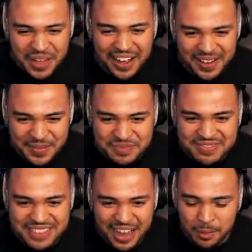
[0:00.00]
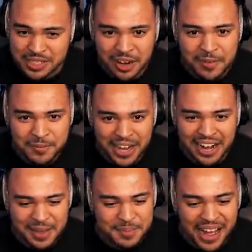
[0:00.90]
um, I almost called him
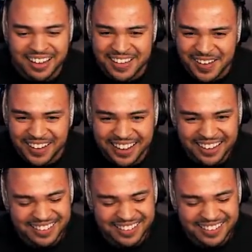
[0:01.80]
goddamn and Bakugo. Uh,